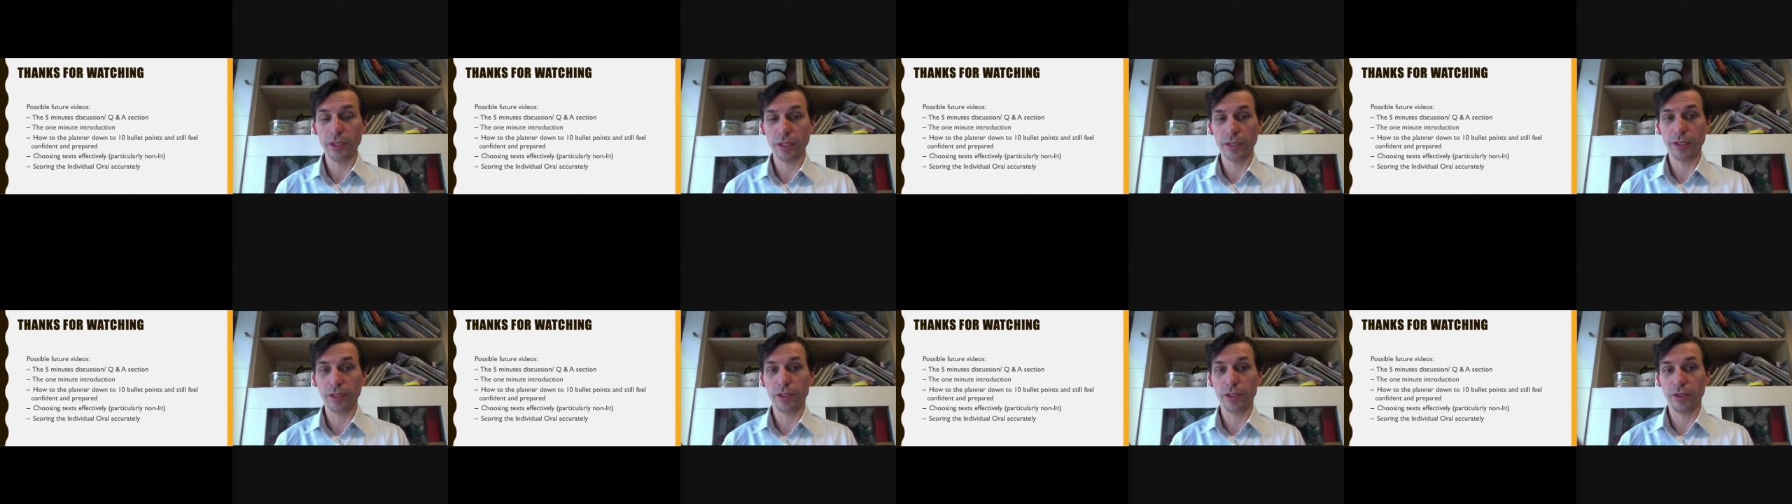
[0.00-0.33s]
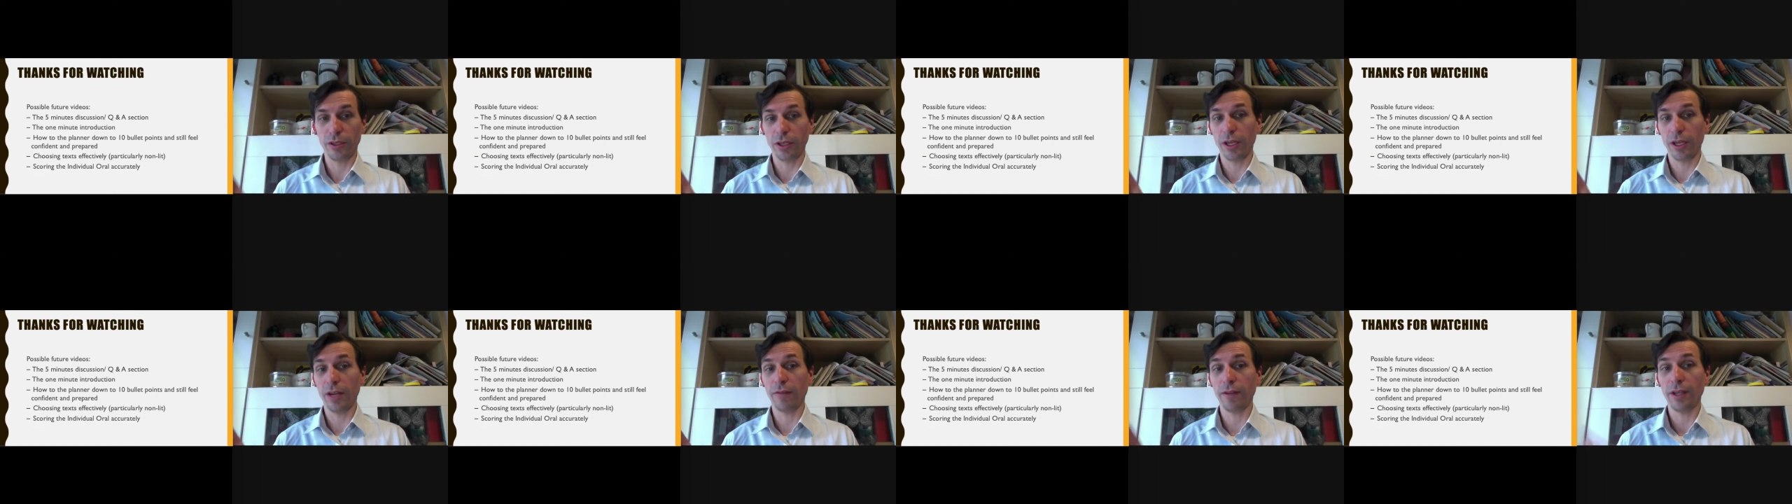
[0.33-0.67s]
because you're
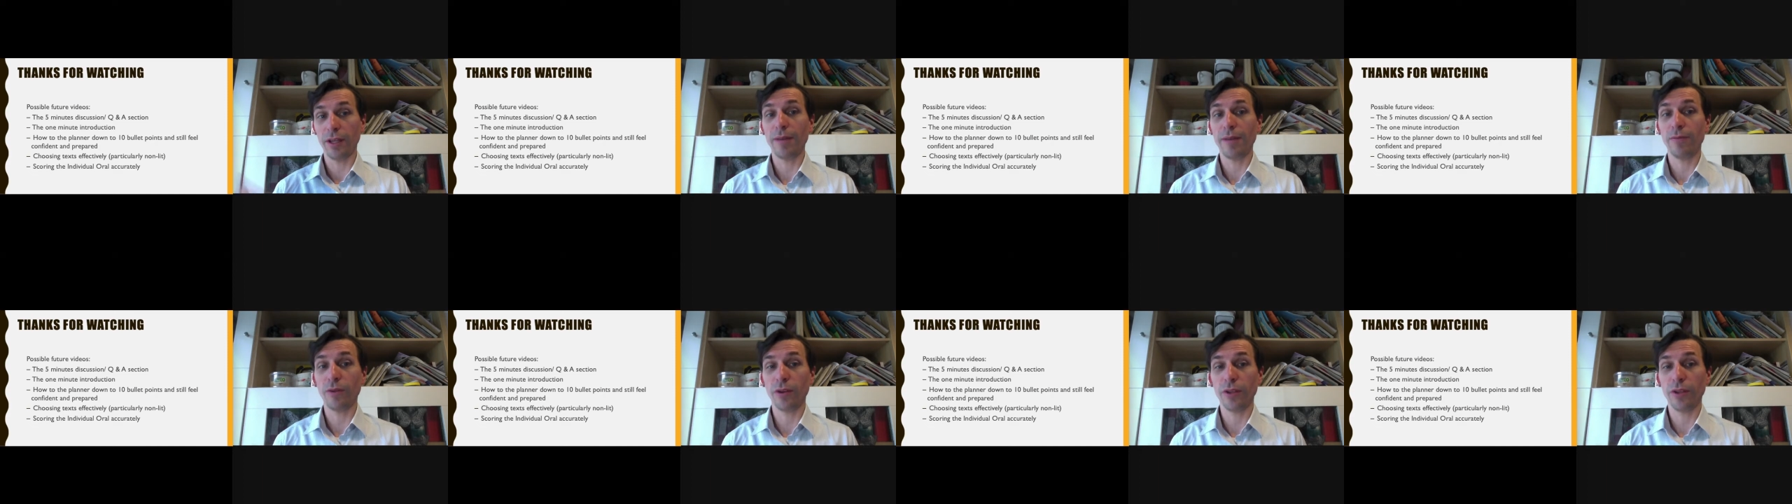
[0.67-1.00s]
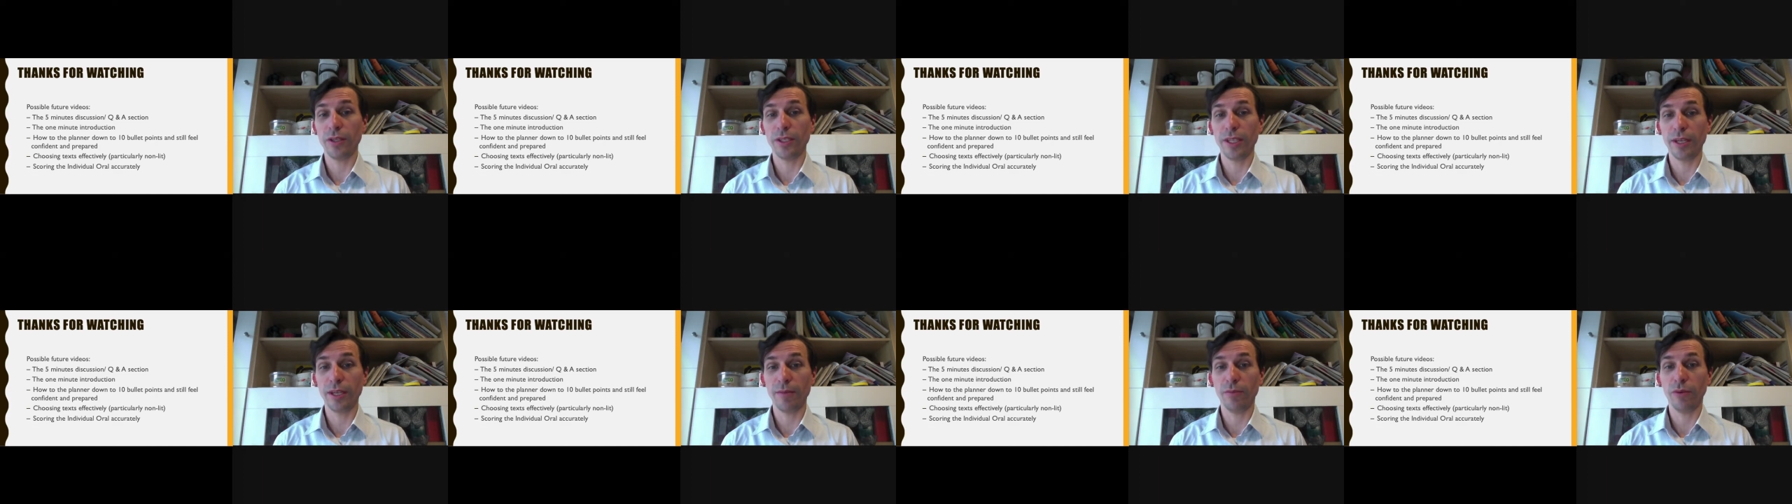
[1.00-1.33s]
going to have a lot more than
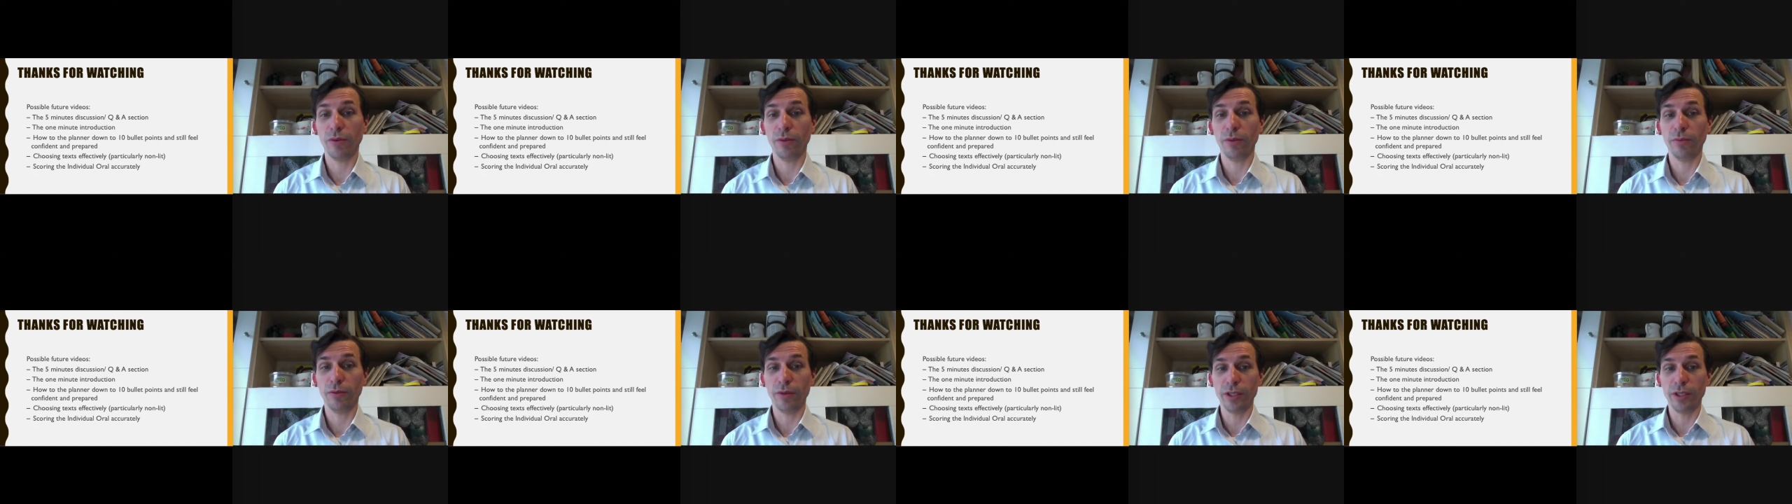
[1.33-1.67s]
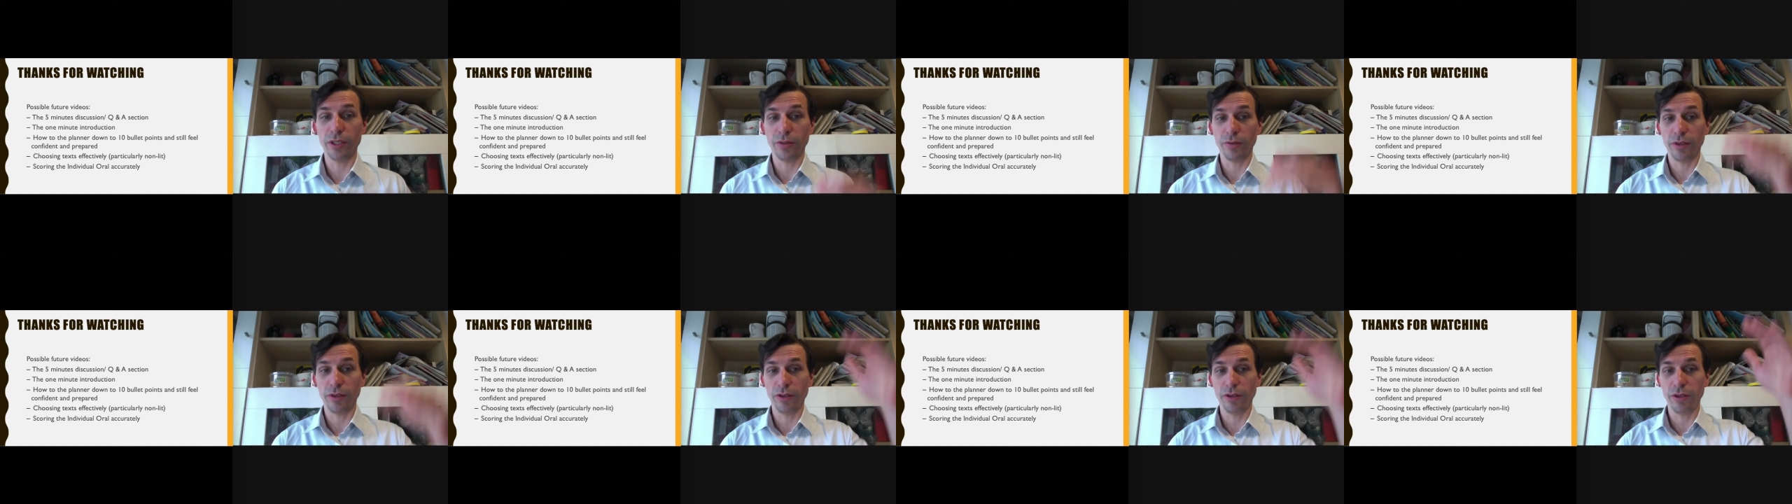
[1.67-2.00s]
10 bullet points
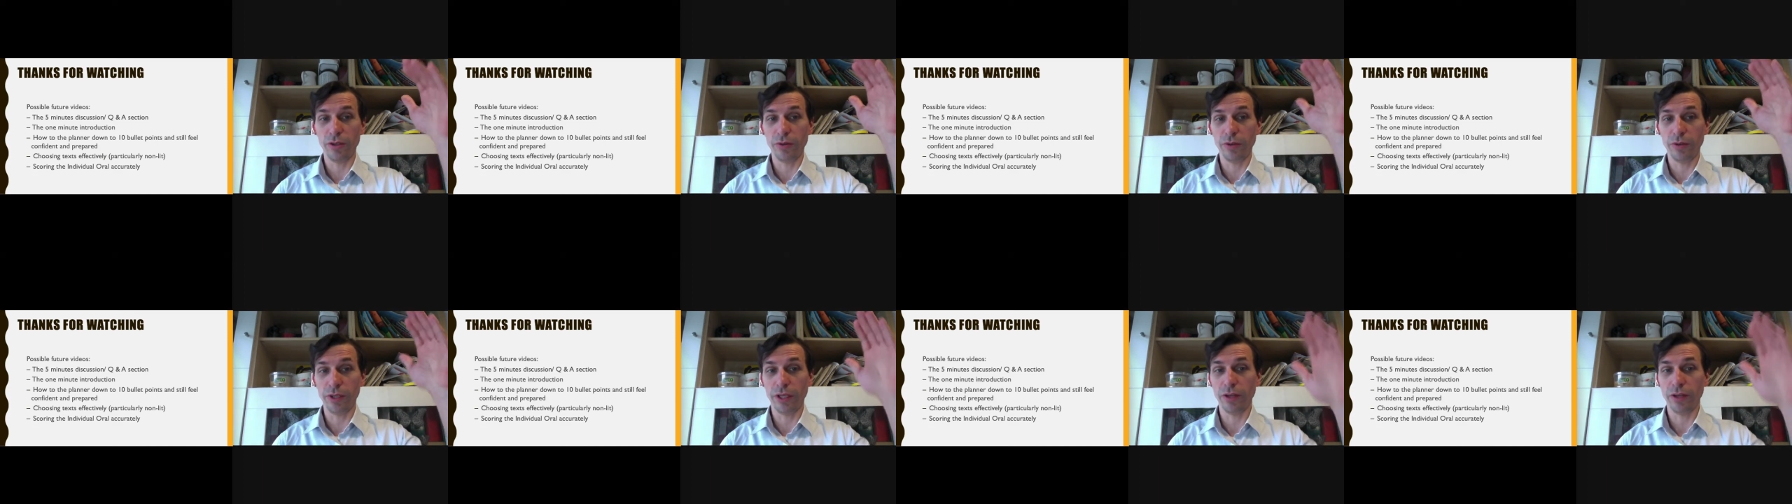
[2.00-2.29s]
when you're doing